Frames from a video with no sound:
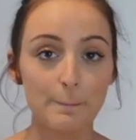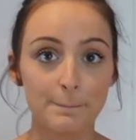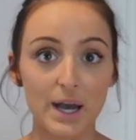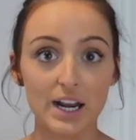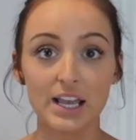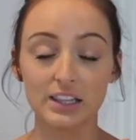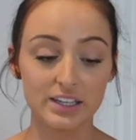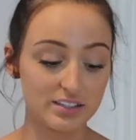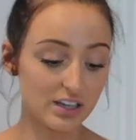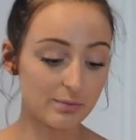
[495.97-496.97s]
but at
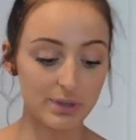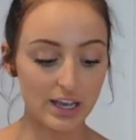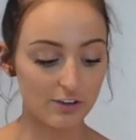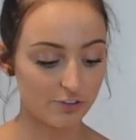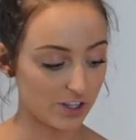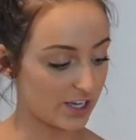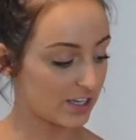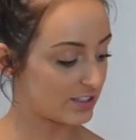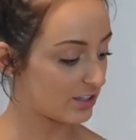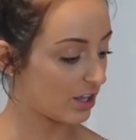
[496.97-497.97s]
least on me, I feel like
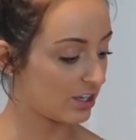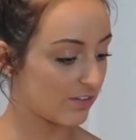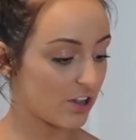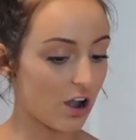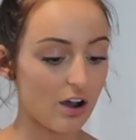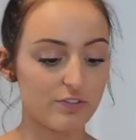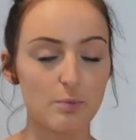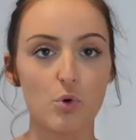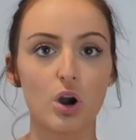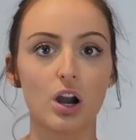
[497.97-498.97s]
it's giving off a
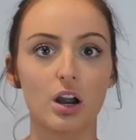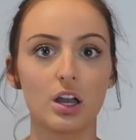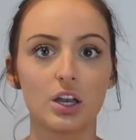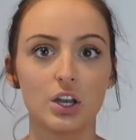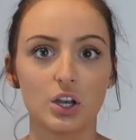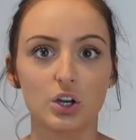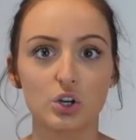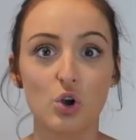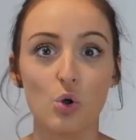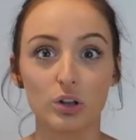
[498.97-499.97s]
more
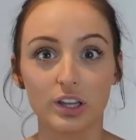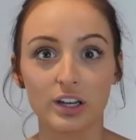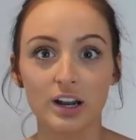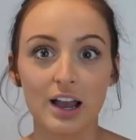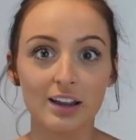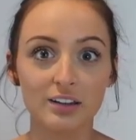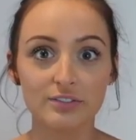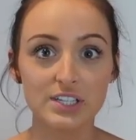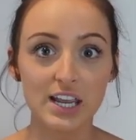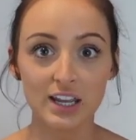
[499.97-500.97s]
golden kind
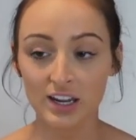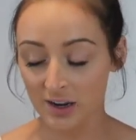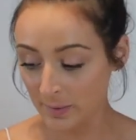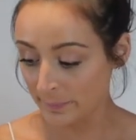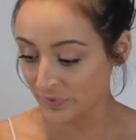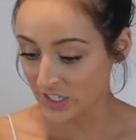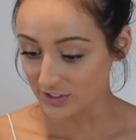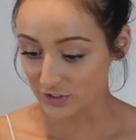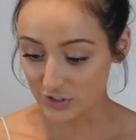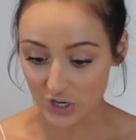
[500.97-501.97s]
of tan.
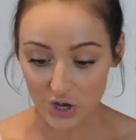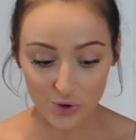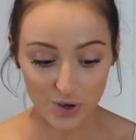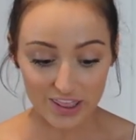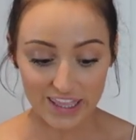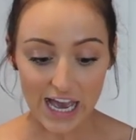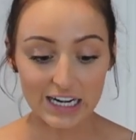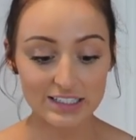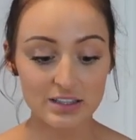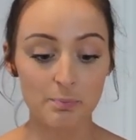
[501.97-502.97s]
So
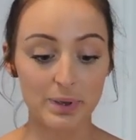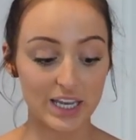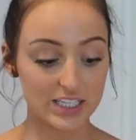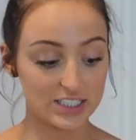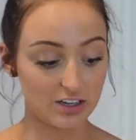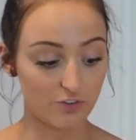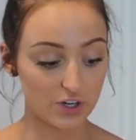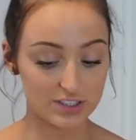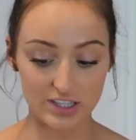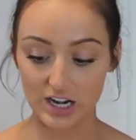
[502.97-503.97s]
that is the biggest
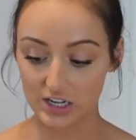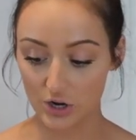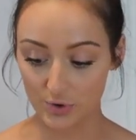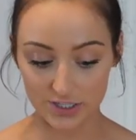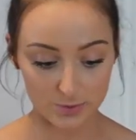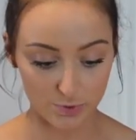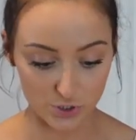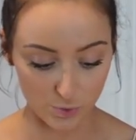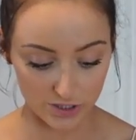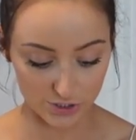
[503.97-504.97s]
difference that I noticed
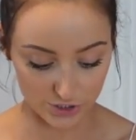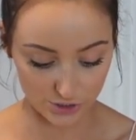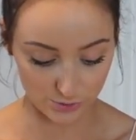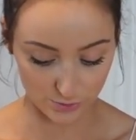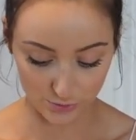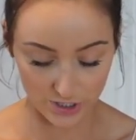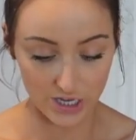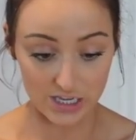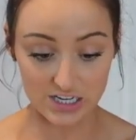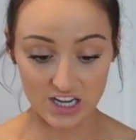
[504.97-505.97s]
between the two.
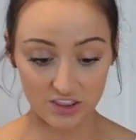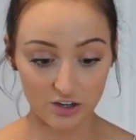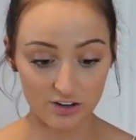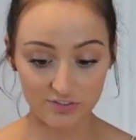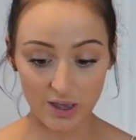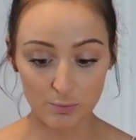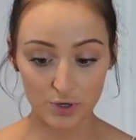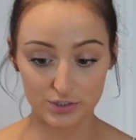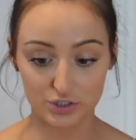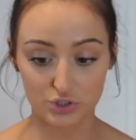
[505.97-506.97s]
Neither of them
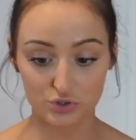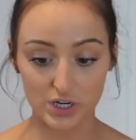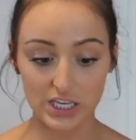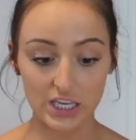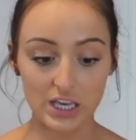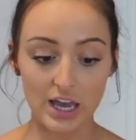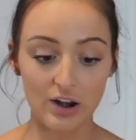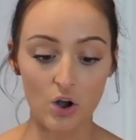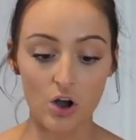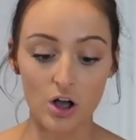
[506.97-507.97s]
were streaky
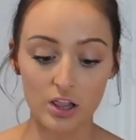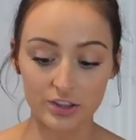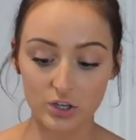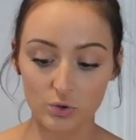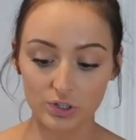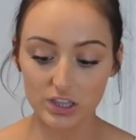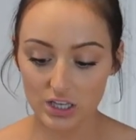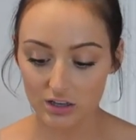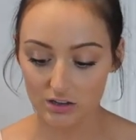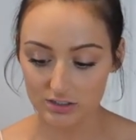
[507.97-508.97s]
at all. The only
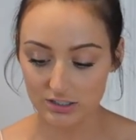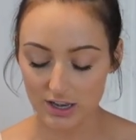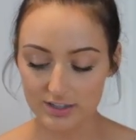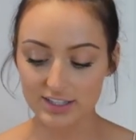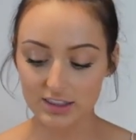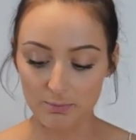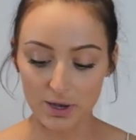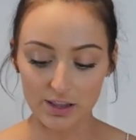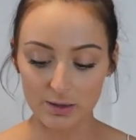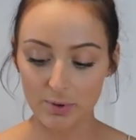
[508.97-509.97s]
thing I'll say is that the
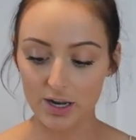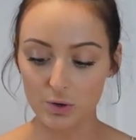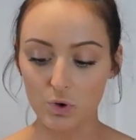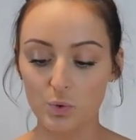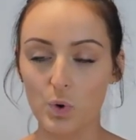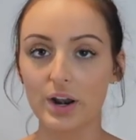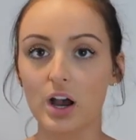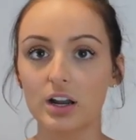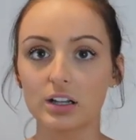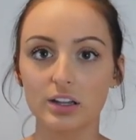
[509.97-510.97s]
Bali Body one went
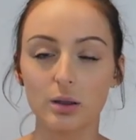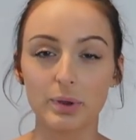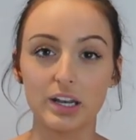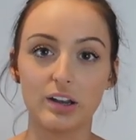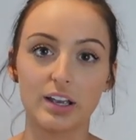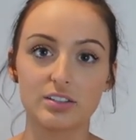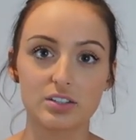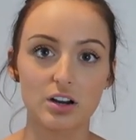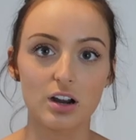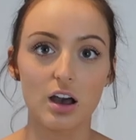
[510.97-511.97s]
on a little bit
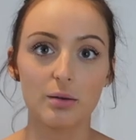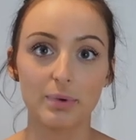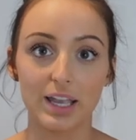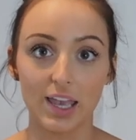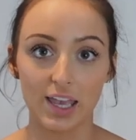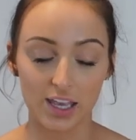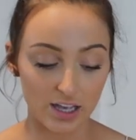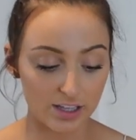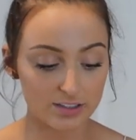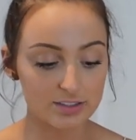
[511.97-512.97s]
nicer on my
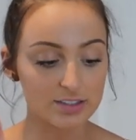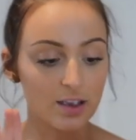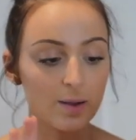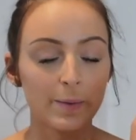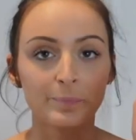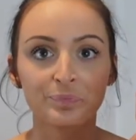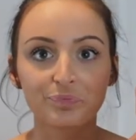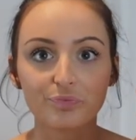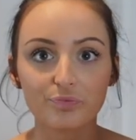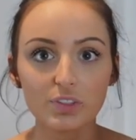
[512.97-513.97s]
hands.
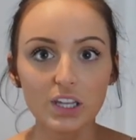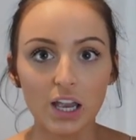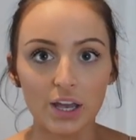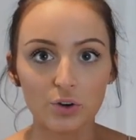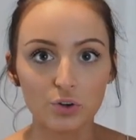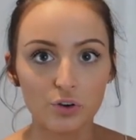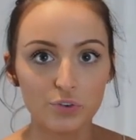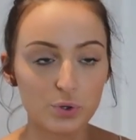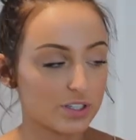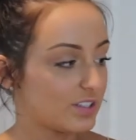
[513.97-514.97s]
I don't know if
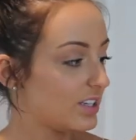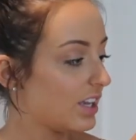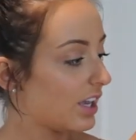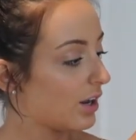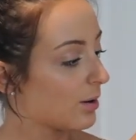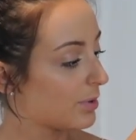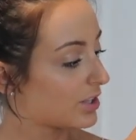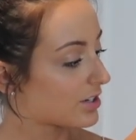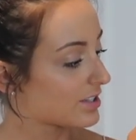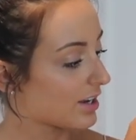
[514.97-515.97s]
you could see here, but
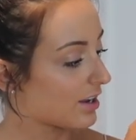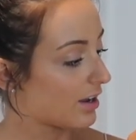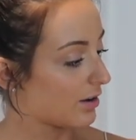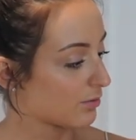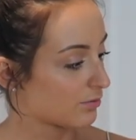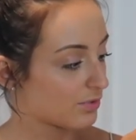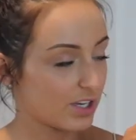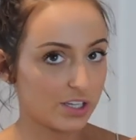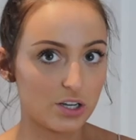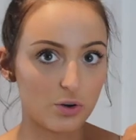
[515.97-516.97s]
there's like a
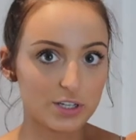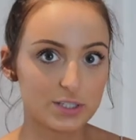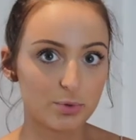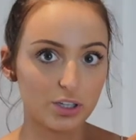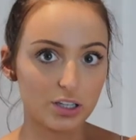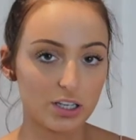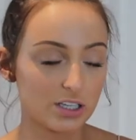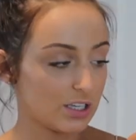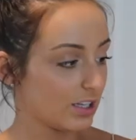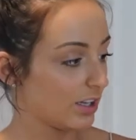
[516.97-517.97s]
really noticeable
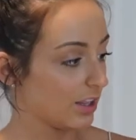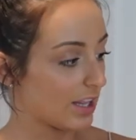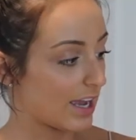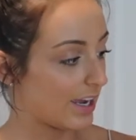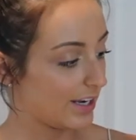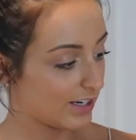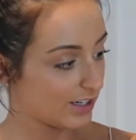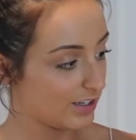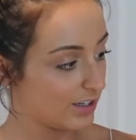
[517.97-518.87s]
line